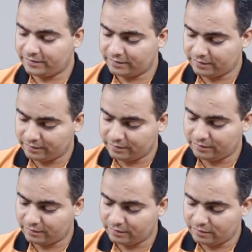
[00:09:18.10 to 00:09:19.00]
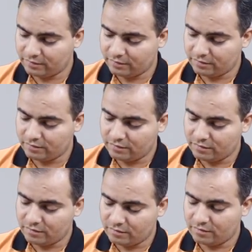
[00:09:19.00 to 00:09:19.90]

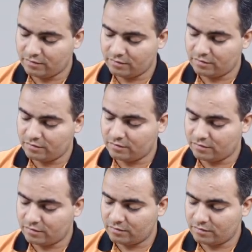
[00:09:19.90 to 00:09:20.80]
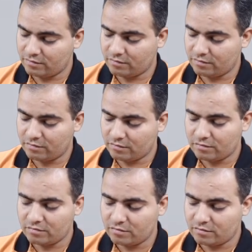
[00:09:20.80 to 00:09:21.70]
[no speech]